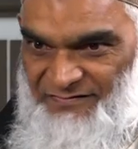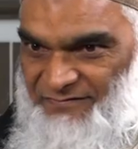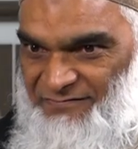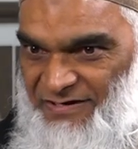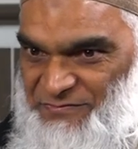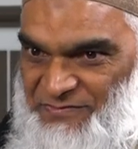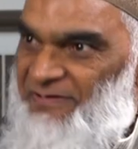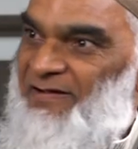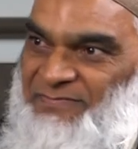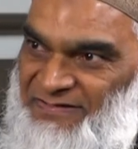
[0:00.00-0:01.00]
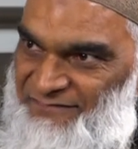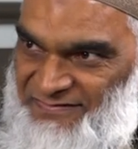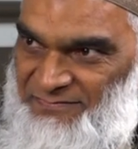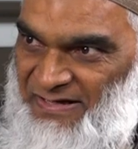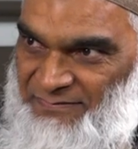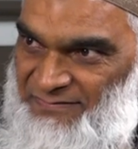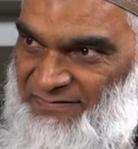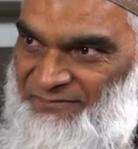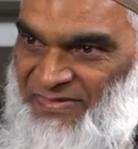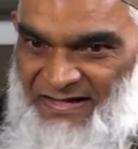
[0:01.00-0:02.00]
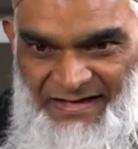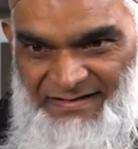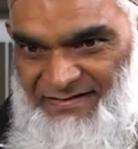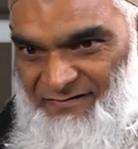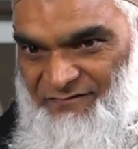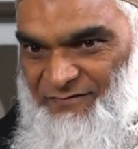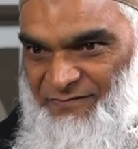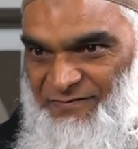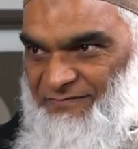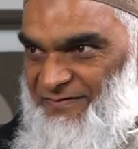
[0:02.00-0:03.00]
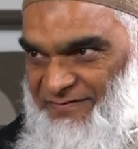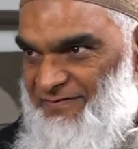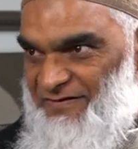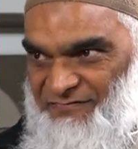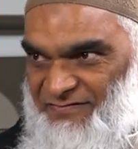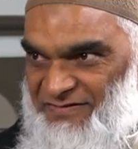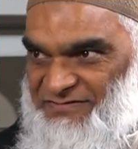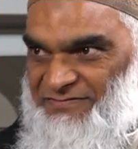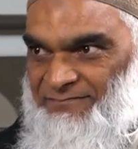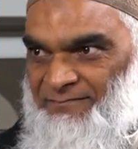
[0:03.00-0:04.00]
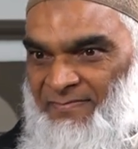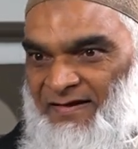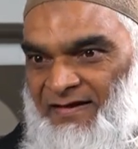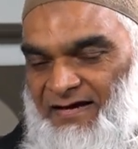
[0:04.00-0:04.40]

in the Quran, you cannot believe in the Bible and therefore you're in a contradiction. Mm-hmm.